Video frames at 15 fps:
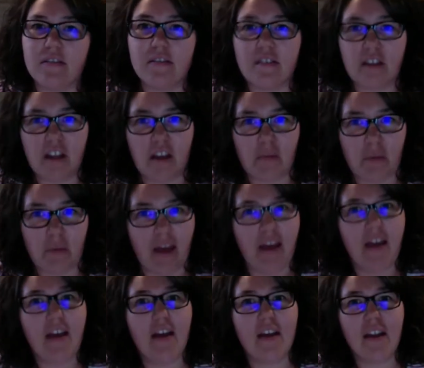Skip
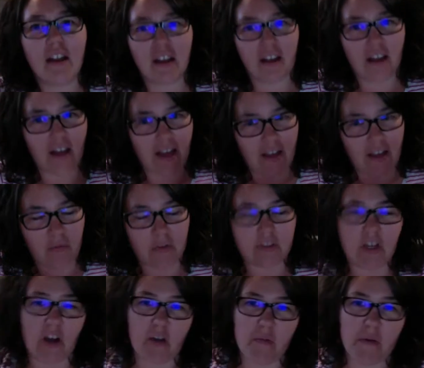ahead, I will
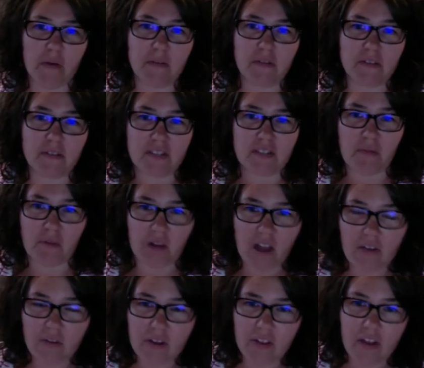talk about some
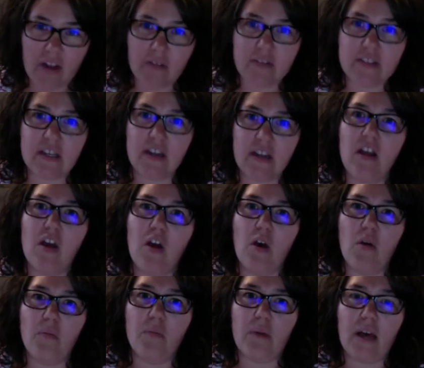recovery that I was in,
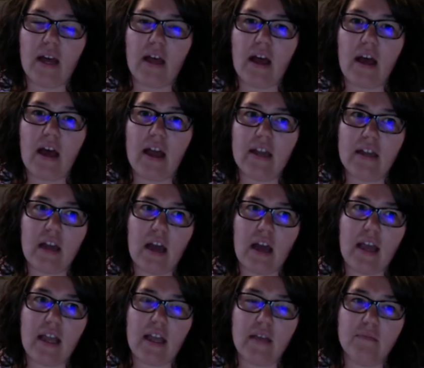but I
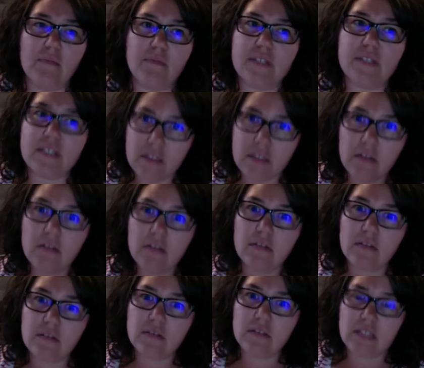am still
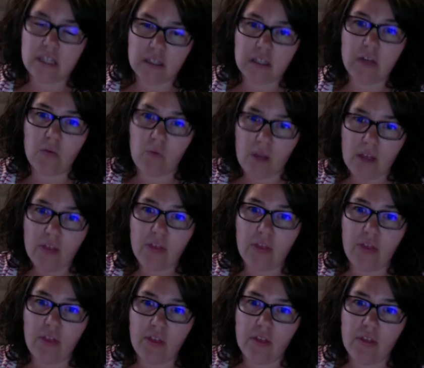dealing with
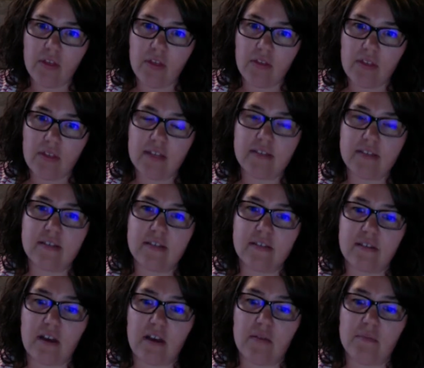this
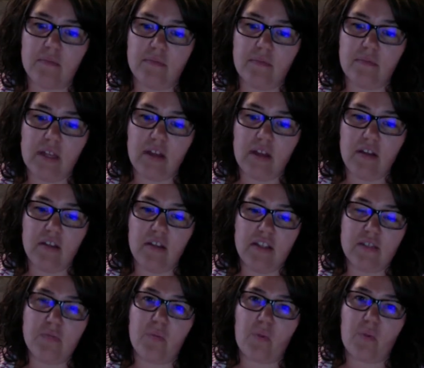
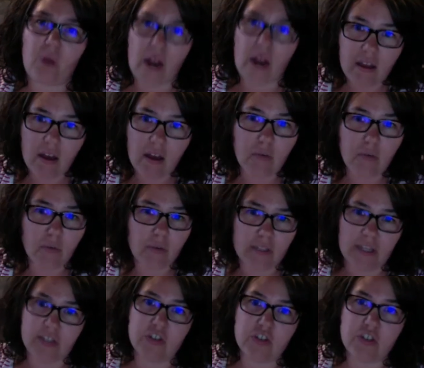break of a
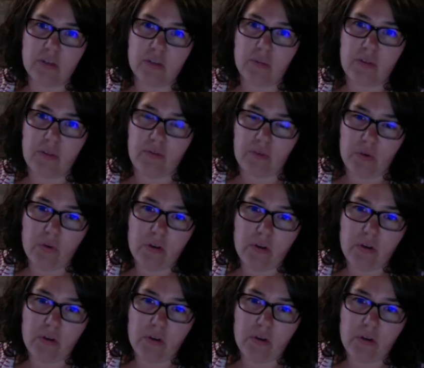relationship with food